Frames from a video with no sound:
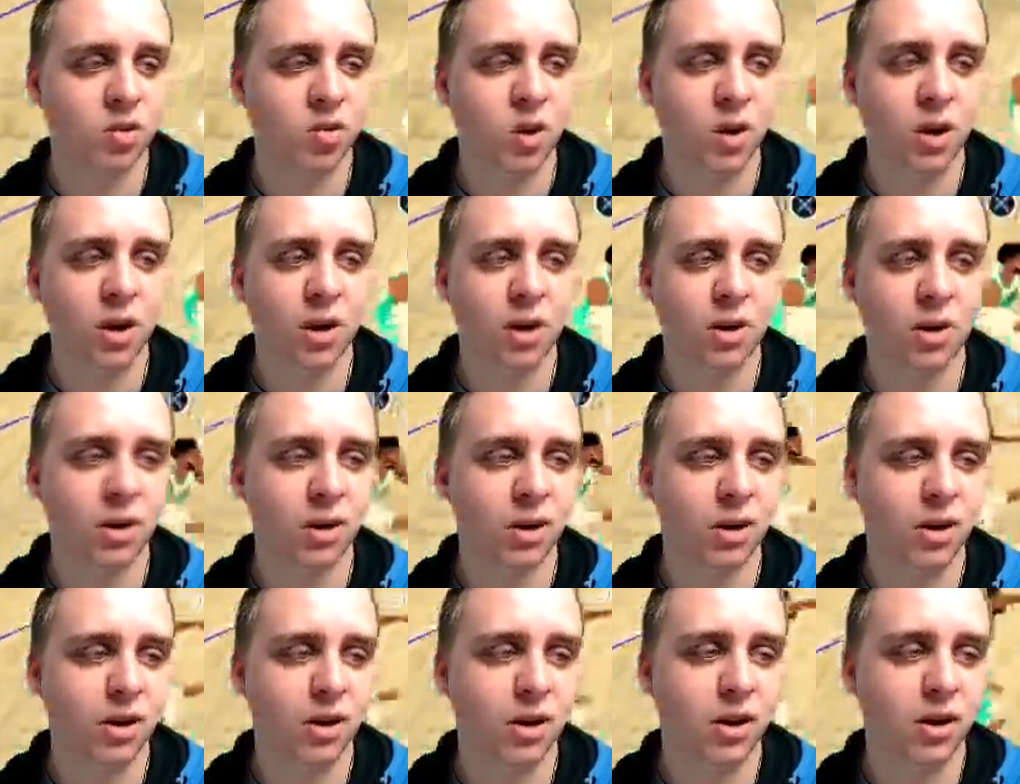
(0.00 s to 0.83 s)
where
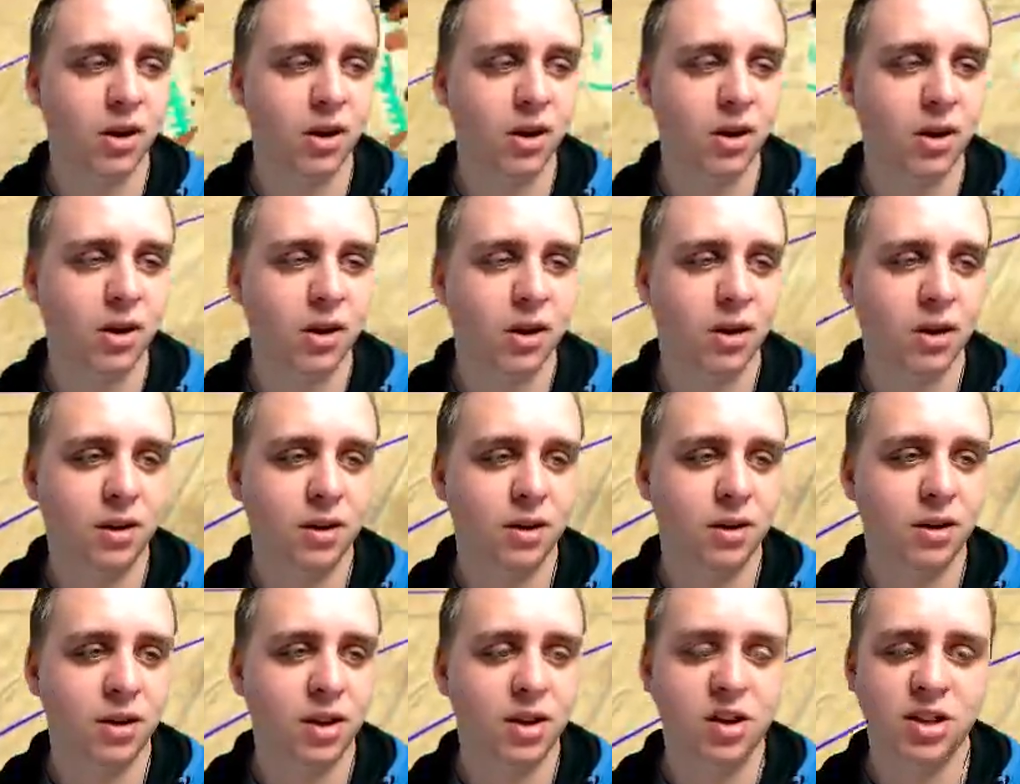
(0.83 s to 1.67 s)

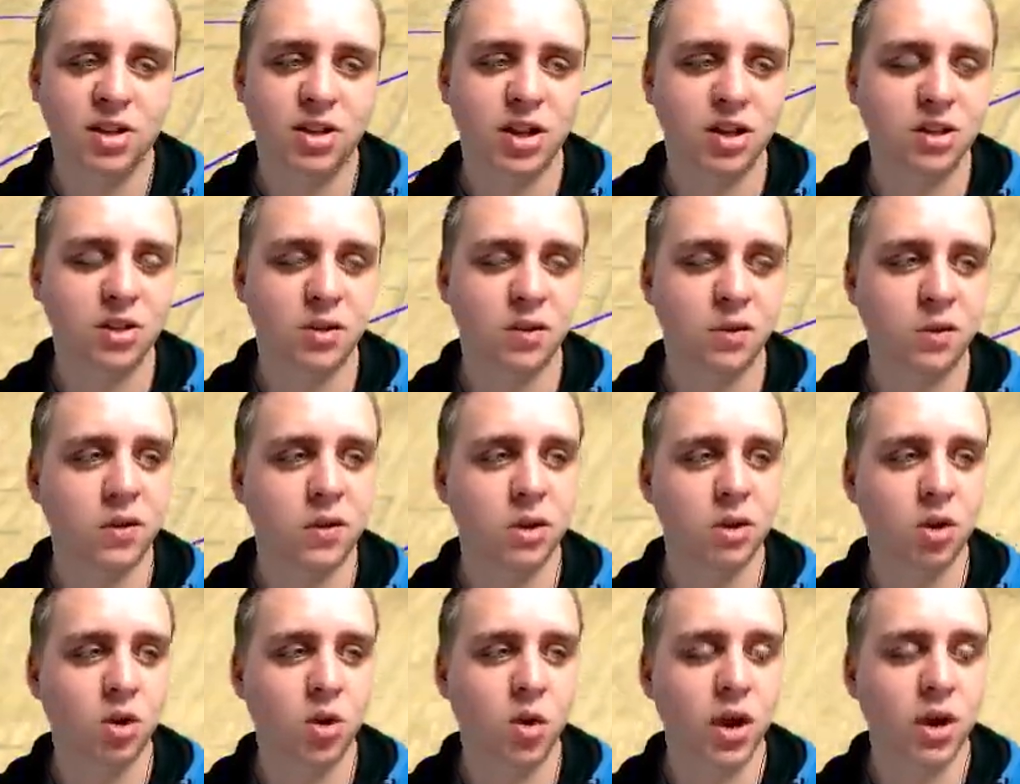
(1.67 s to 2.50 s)
it just doesn't feel
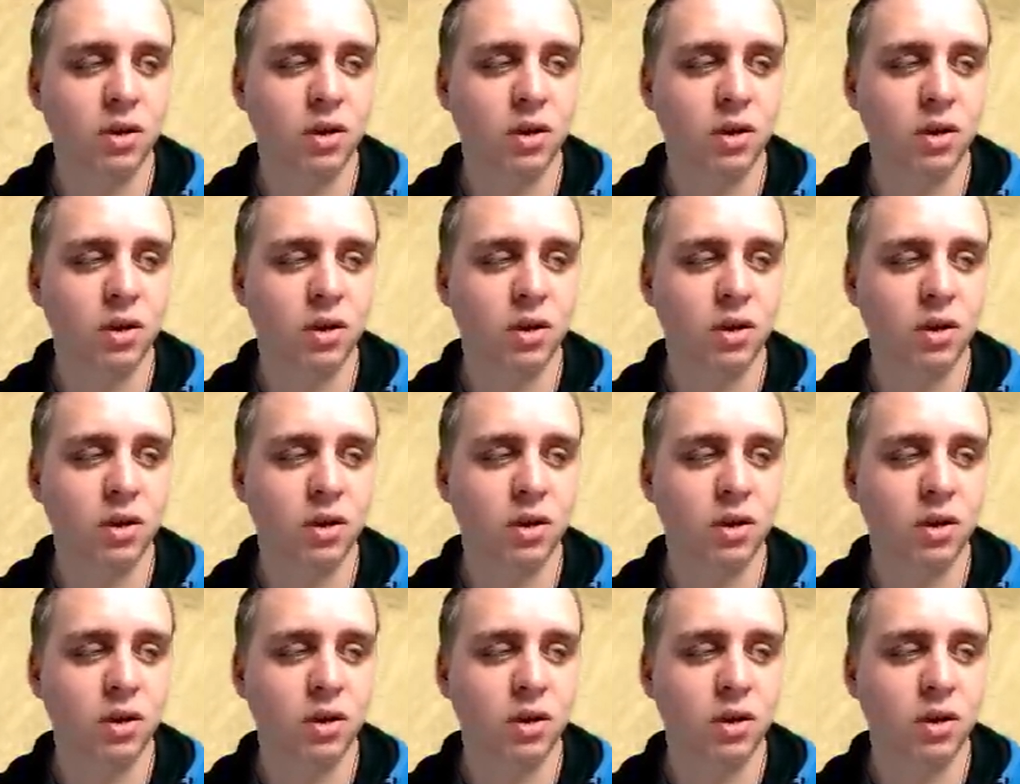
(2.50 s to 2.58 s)
quite